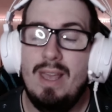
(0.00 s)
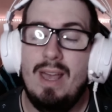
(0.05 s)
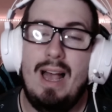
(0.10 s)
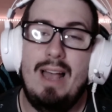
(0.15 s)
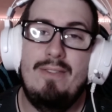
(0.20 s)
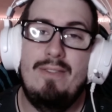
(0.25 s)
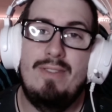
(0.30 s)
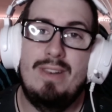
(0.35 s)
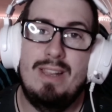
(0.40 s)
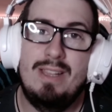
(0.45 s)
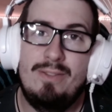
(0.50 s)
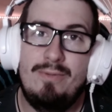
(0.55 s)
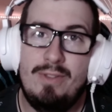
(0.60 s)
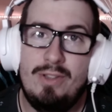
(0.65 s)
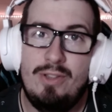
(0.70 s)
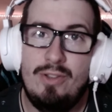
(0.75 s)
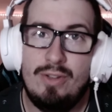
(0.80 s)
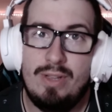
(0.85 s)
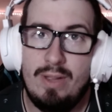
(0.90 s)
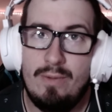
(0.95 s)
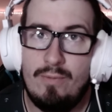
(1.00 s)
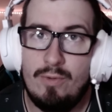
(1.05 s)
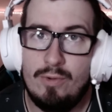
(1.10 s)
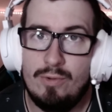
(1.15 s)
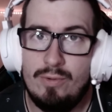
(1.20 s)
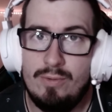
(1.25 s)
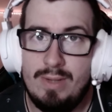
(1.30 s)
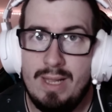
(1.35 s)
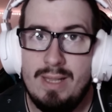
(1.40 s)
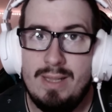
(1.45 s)
I will end the video here for
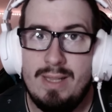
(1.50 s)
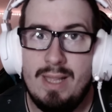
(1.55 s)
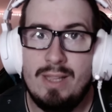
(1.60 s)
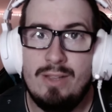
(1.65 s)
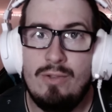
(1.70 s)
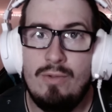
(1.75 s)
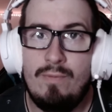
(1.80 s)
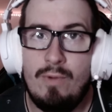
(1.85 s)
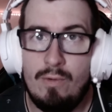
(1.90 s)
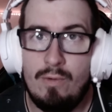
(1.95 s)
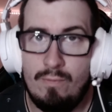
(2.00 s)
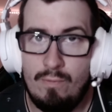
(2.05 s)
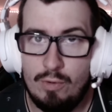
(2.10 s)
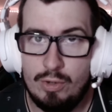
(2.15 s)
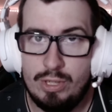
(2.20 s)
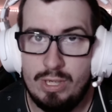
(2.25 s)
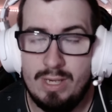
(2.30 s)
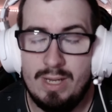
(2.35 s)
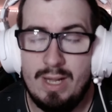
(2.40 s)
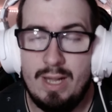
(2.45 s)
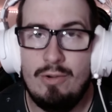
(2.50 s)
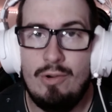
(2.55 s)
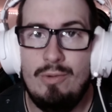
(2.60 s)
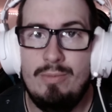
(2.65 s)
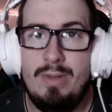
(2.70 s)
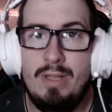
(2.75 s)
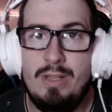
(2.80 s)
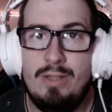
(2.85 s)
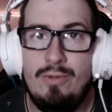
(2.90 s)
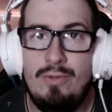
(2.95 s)
today. Thank you for watching. I
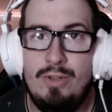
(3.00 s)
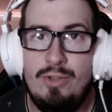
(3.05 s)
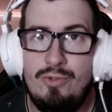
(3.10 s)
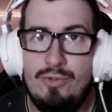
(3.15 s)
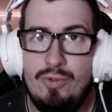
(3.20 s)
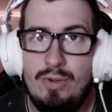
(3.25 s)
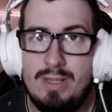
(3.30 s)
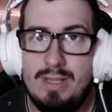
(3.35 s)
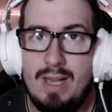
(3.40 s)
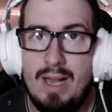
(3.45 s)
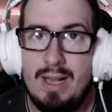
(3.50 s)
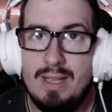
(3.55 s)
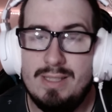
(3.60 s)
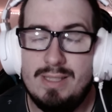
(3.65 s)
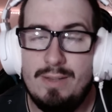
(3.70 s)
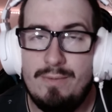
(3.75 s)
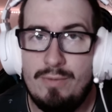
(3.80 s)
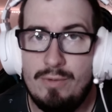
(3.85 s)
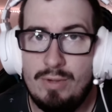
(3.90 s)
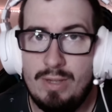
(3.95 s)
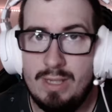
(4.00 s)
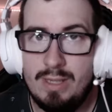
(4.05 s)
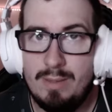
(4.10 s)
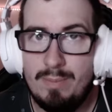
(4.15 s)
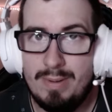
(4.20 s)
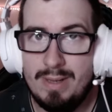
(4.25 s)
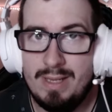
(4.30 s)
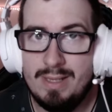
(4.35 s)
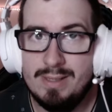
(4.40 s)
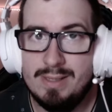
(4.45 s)
hope that you enjoyed, guys. If you did,
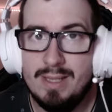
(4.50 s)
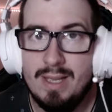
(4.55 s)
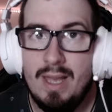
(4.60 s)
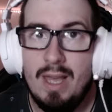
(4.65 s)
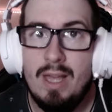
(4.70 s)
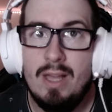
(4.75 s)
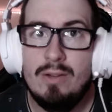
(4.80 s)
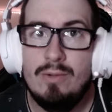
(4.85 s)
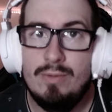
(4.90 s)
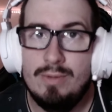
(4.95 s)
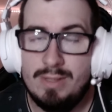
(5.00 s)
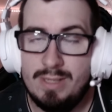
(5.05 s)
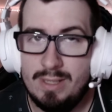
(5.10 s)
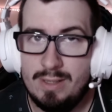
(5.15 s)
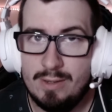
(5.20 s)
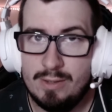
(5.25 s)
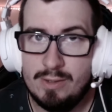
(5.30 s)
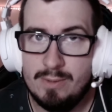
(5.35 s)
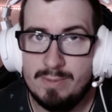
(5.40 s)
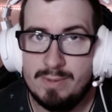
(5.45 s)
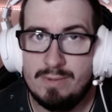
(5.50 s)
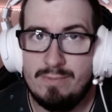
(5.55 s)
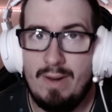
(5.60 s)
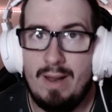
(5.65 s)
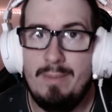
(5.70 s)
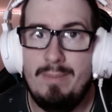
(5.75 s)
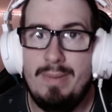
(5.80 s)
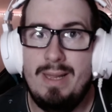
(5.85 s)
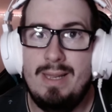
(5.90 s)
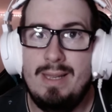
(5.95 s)
please consider
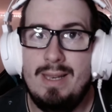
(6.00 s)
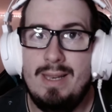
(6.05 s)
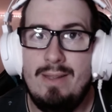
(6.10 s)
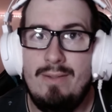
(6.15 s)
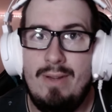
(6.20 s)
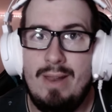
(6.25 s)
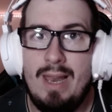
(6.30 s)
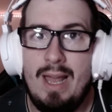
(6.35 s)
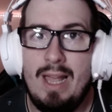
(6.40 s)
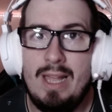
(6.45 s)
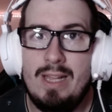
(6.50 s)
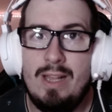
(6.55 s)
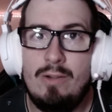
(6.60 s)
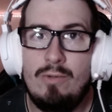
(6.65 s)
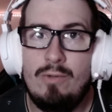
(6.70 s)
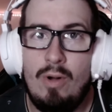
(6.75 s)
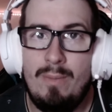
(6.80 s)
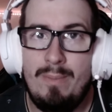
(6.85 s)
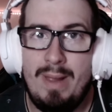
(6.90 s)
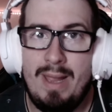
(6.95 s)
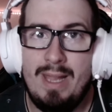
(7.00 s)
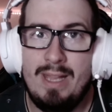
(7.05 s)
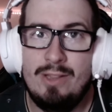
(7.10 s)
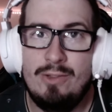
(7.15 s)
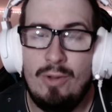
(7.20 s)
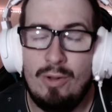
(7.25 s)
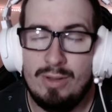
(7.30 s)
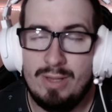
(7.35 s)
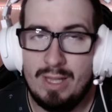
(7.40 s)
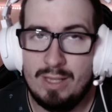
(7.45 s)
subscribing, leave a like,
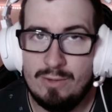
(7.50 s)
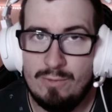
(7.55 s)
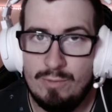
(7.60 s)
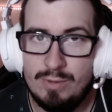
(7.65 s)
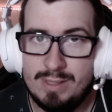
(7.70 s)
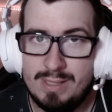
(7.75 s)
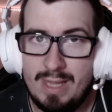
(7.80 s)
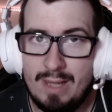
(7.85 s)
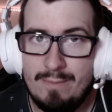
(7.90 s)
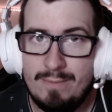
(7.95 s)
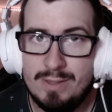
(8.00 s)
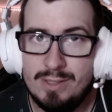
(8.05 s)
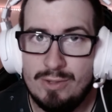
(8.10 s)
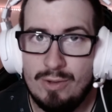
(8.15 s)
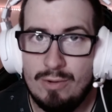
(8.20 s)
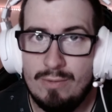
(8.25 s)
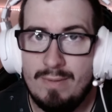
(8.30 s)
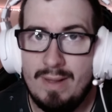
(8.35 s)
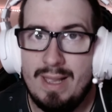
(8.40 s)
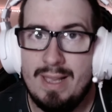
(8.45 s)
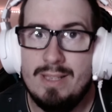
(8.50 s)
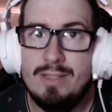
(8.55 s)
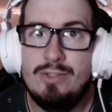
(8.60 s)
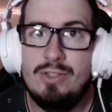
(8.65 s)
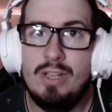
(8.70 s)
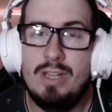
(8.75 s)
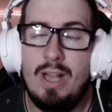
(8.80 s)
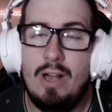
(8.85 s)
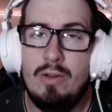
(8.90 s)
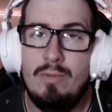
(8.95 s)
comment, all that good stuff as always.
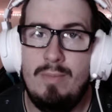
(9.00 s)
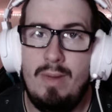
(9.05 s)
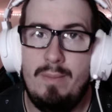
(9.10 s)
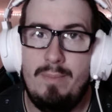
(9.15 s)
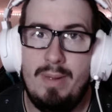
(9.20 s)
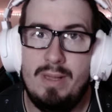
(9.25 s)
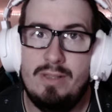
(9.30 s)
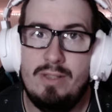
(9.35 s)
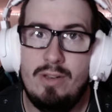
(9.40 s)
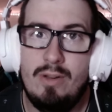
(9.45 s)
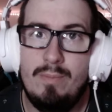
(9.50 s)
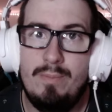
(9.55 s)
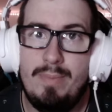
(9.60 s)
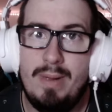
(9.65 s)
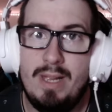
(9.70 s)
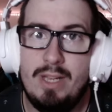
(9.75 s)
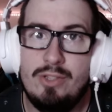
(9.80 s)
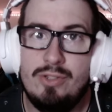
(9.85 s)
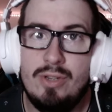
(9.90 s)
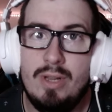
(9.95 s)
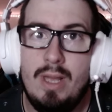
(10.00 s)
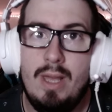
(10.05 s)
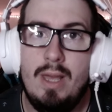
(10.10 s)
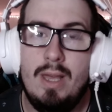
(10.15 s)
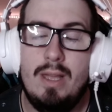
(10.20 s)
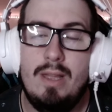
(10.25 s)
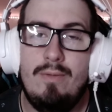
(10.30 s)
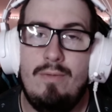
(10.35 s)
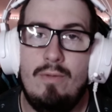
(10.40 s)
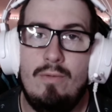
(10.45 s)
Check out my Patreon page
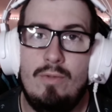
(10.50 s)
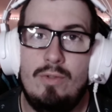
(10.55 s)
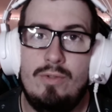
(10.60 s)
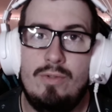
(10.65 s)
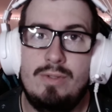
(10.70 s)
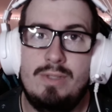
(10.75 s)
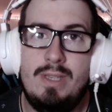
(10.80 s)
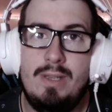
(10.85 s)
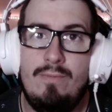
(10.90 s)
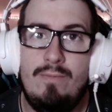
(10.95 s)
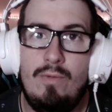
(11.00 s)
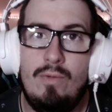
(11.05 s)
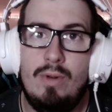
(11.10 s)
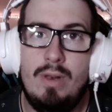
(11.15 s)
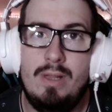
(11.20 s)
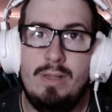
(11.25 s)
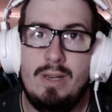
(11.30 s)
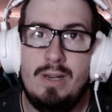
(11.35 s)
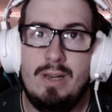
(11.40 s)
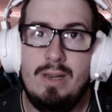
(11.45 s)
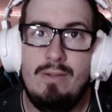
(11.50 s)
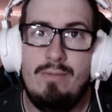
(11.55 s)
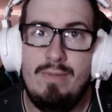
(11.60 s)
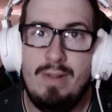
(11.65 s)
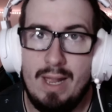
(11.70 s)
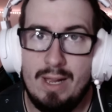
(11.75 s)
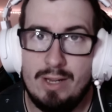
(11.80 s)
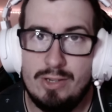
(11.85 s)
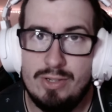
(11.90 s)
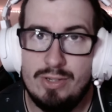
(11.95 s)
if you want to see full and early
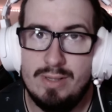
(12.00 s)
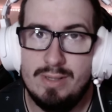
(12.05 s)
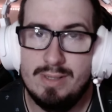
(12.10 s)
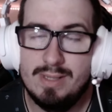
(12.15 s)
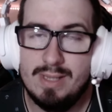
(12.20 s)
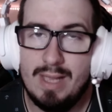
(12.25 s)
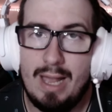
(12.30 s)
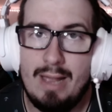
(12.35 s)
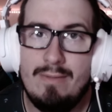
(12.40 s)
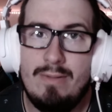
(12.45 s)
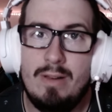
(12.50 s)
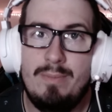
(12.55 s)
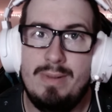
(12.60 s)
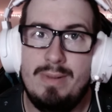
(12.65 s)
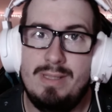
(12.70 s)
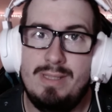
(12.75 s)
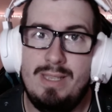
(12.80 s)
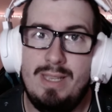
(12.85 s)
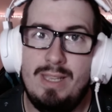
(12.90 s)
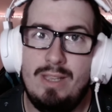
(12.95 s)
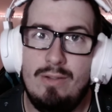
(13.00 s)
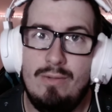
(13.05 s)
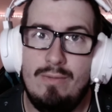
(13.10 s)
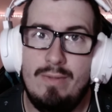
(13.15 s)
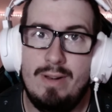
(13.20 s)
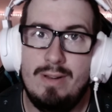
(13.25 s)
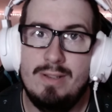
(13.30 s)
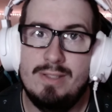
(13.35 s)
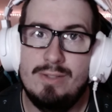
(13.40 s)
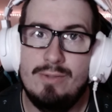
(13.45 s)
reactions. I will be seeing you
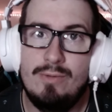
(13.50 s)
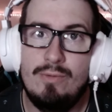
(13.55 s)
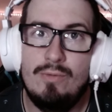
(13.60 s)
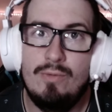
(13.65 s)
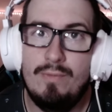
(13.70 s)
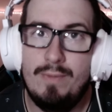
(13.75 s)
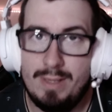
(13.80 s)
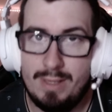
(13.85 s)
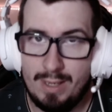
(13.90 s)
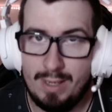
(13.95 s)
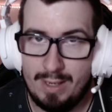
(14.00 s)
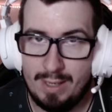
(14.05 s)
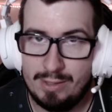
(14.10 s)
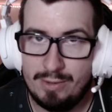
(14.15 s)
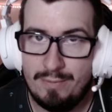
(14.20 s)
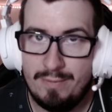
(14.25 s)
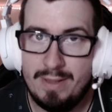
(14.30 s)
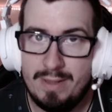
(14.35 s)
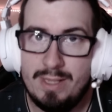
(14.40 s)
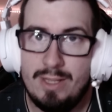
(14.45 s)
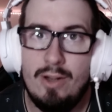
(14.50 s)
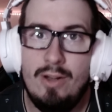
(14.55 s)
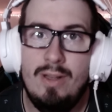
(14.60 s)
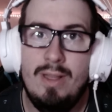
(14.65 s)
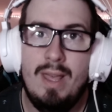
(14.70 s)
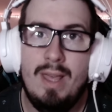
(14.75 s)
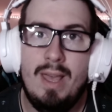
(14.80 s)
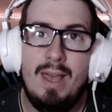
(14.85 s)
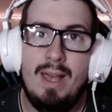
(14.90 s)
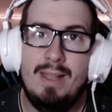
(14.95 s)
very soon with another video.
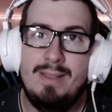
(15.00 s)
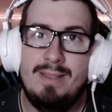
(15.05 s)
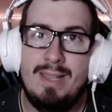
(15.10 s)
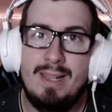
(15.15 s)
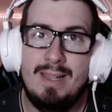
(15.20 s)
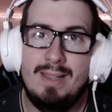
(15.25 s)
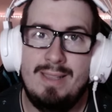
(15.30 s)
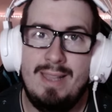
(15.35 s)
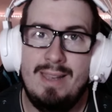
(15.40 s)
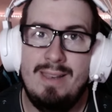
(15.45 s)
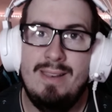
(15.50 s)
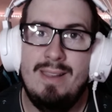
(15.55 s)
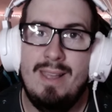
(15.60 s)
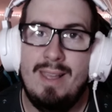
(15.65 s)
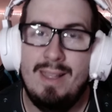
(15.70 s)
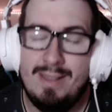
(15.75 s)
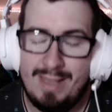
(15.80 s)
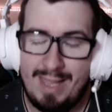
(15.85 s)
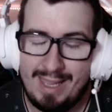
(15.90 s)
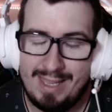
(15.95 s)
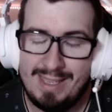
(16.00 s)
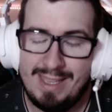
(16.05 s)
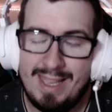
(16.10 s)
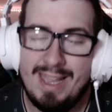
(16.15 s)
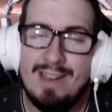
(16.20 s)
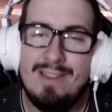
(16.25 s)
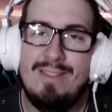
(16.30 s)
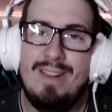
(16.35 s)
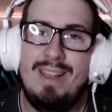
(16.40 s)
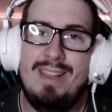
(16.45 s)
Until then, take
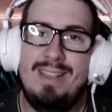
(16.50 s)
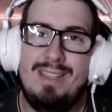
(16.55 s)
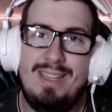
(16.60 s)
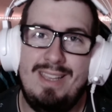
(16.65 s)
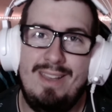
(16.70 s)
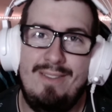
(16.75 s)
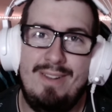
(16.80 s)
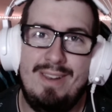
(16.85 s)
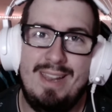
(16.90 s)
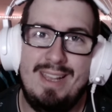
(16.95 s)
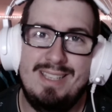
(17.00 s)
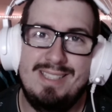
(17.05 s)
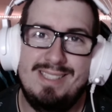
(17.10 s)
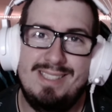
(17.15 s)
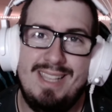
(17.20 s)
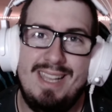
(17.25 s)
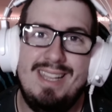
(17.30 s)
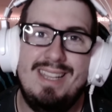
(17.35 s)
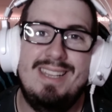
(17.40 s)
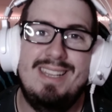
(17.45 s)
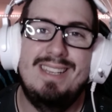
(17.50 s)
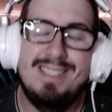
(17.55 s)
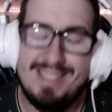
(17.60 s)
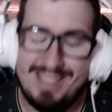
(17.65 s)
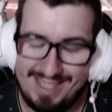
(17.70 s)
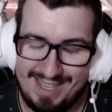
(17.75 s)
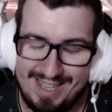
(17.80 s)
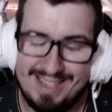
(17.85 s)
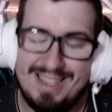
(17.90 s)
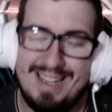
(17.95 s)
care and have a nice day.
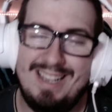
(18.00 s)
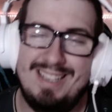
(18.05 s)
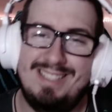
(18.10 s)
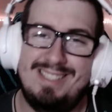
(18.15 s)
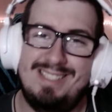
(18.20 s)
See ya, guys.